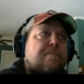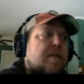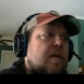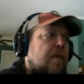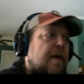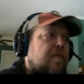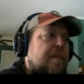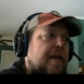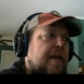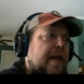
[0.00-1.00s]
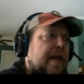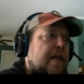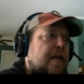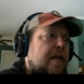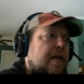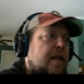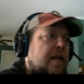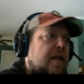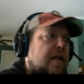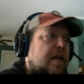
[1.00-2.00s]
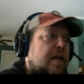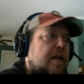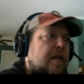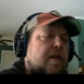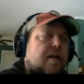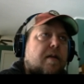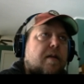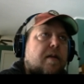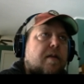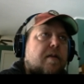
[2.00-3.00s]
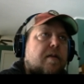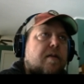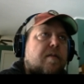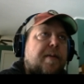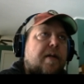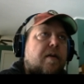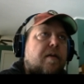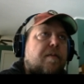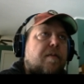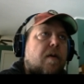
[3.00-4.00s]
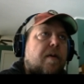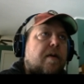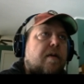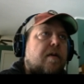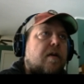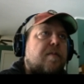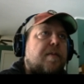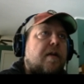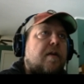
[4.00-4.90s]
rifleman and the spear thrower, dark spear